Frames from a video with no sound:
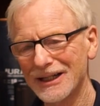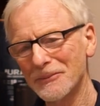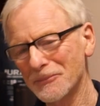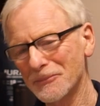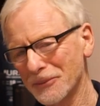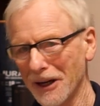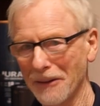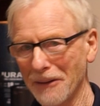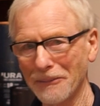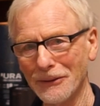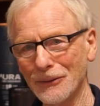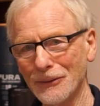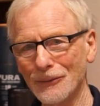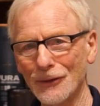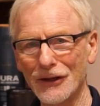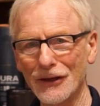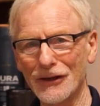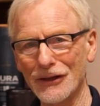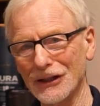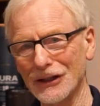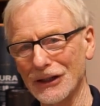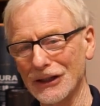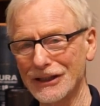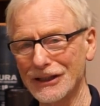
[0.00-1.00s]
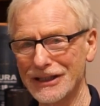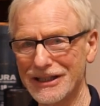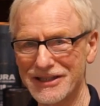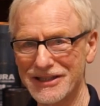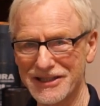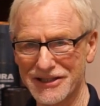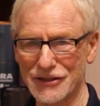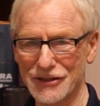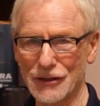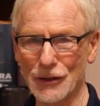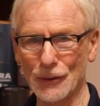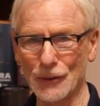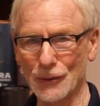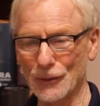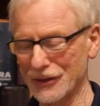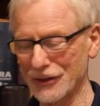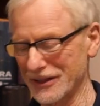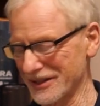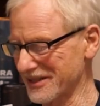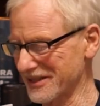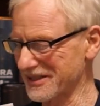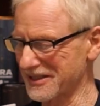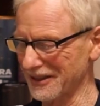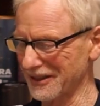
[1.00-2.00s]
Probably one of the least known
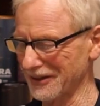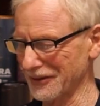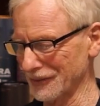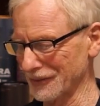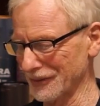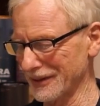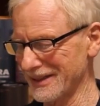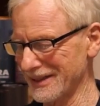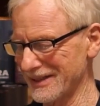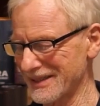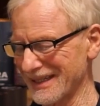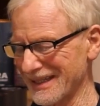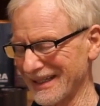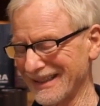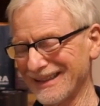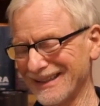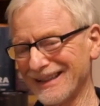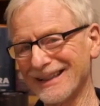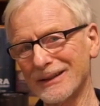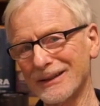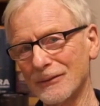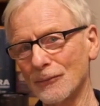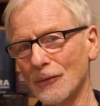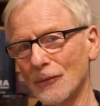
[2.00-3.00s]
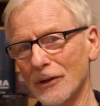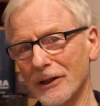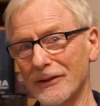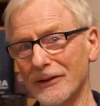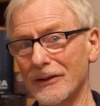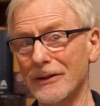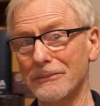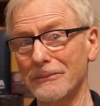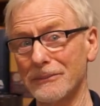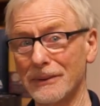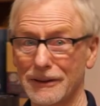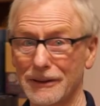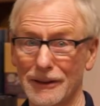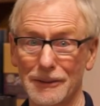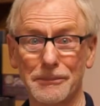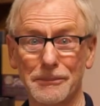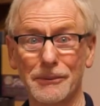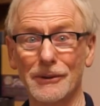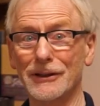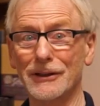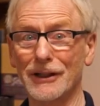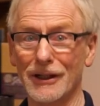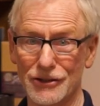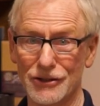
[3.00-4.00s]
distilleries, and yet one of the bigger
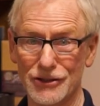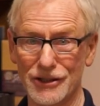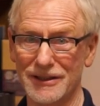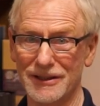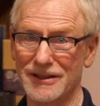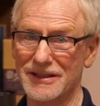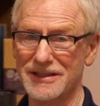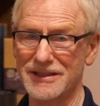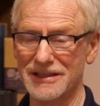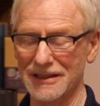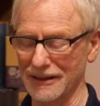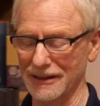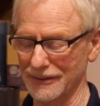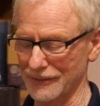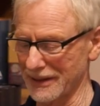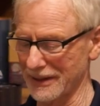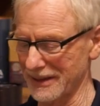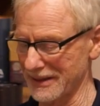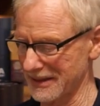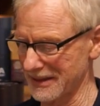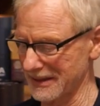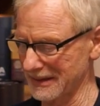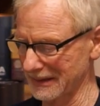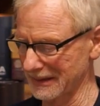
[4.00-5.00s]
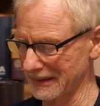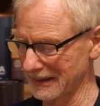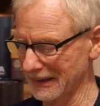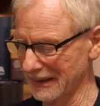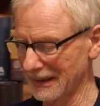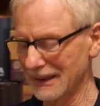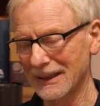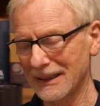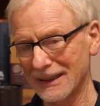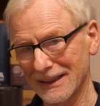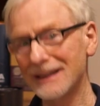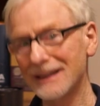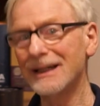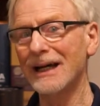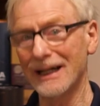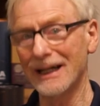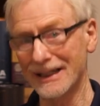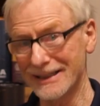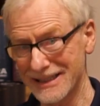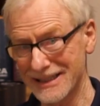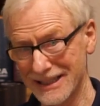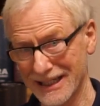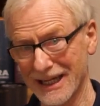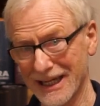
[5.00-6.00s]
production distilleries.
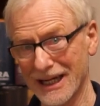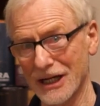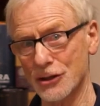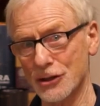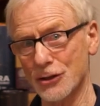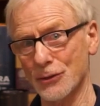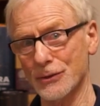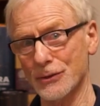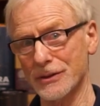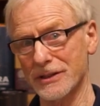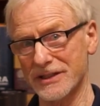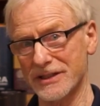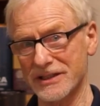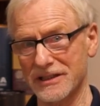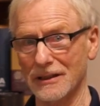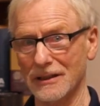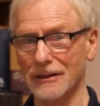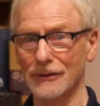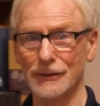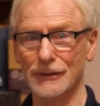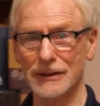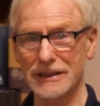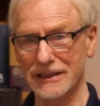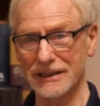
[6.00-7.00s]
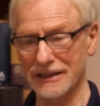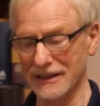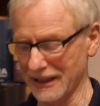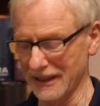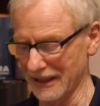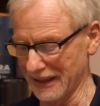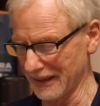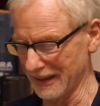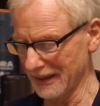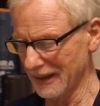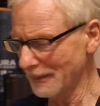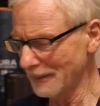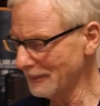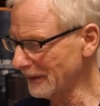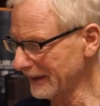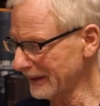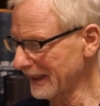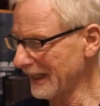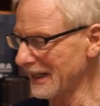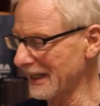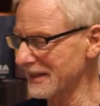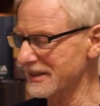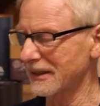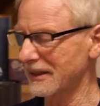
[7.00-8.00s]
A Diageo distillery today, but it
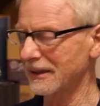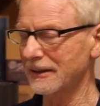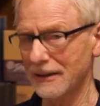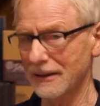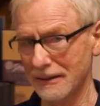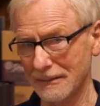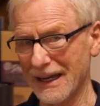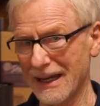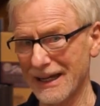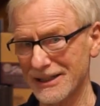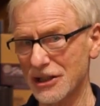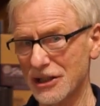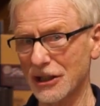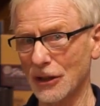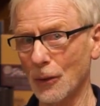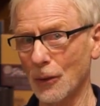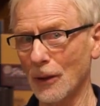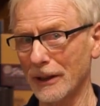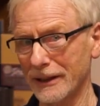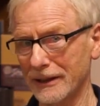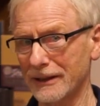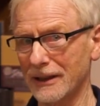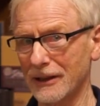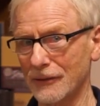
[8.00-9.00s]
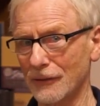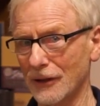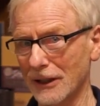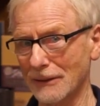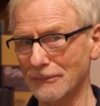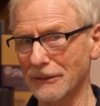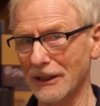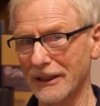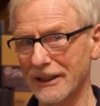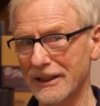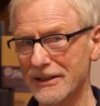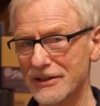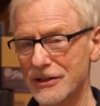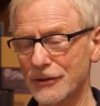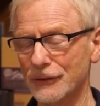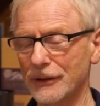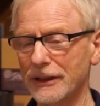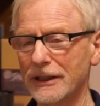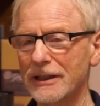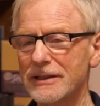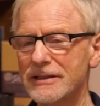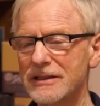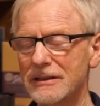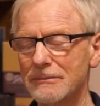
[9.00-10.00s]
has actually quite an incredible history,
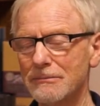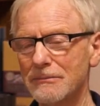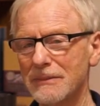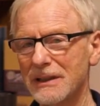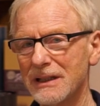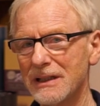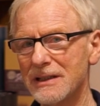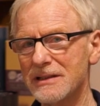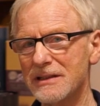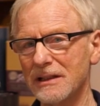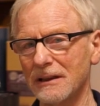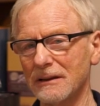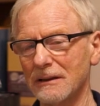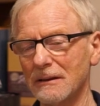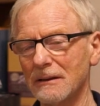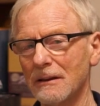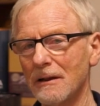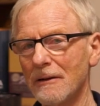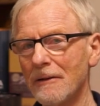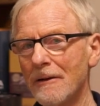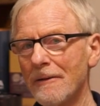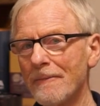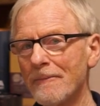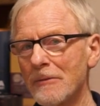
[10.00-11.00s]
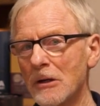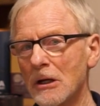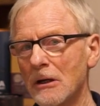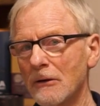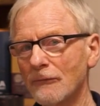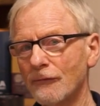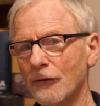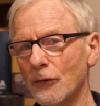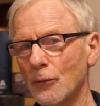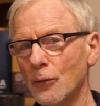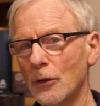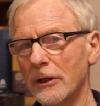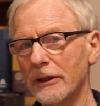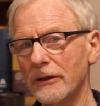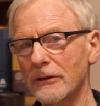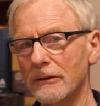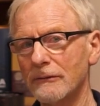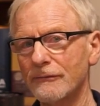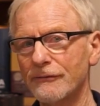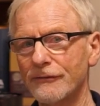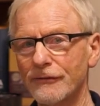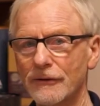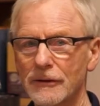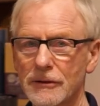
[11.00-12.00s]
and it's amazing for one of
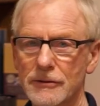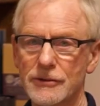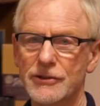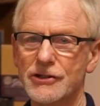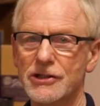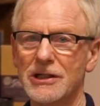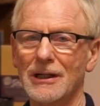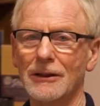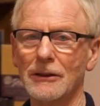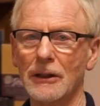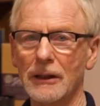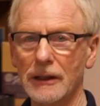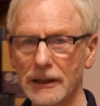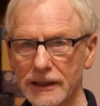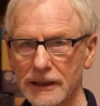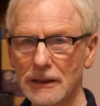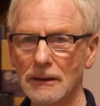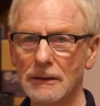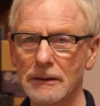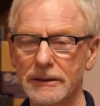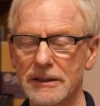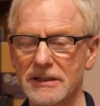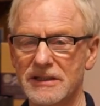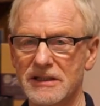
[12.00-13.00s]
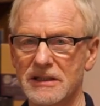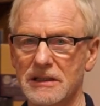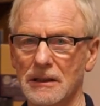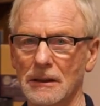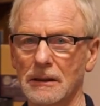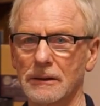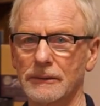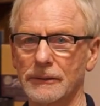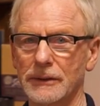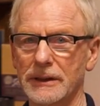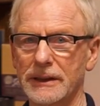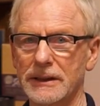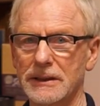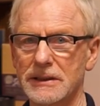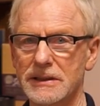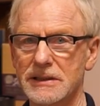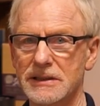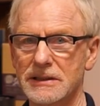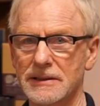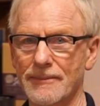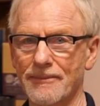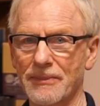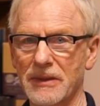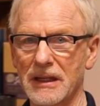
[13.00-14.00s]
the first legal
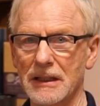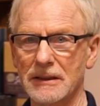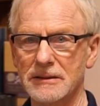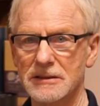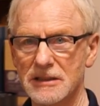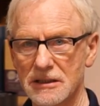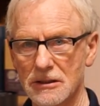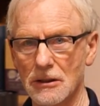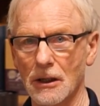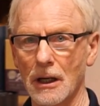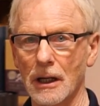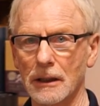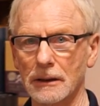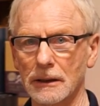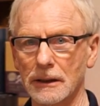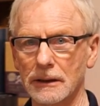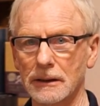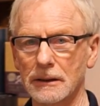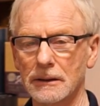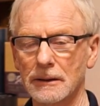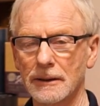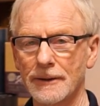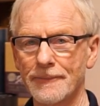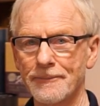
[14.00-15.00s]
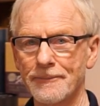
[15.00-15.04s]
distilleries in Scotland